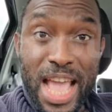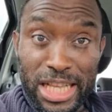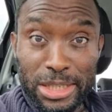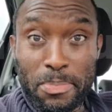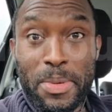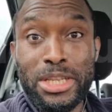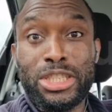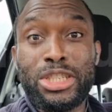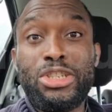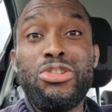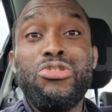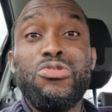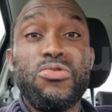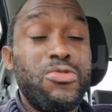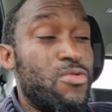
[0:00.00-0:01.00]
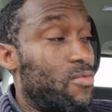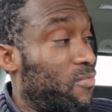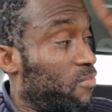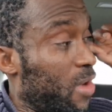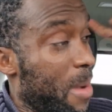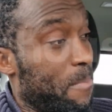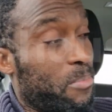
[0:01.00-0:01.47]
person you
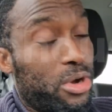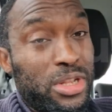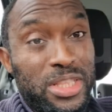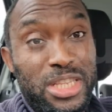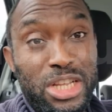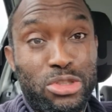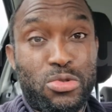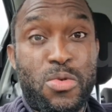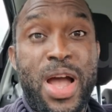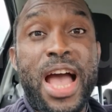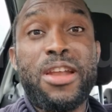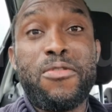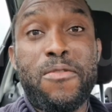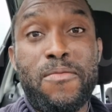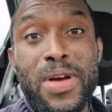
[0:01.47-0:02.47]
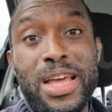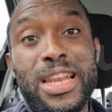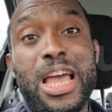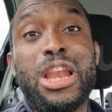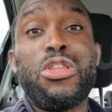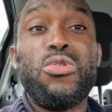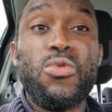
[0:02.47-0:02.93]
appointed to hand over
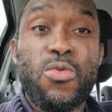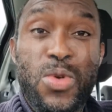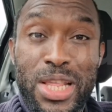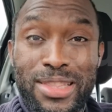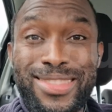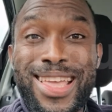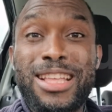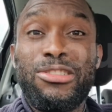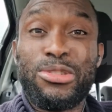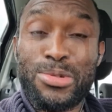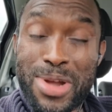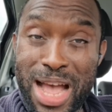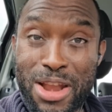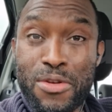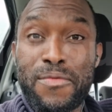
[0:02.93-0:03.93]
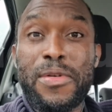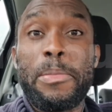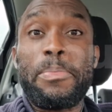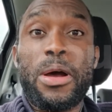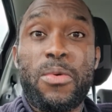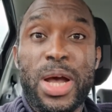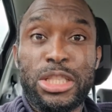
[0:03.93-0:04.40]
that you intend to hand over
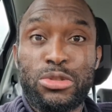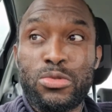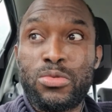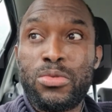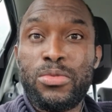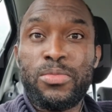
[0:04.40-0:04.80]
power to.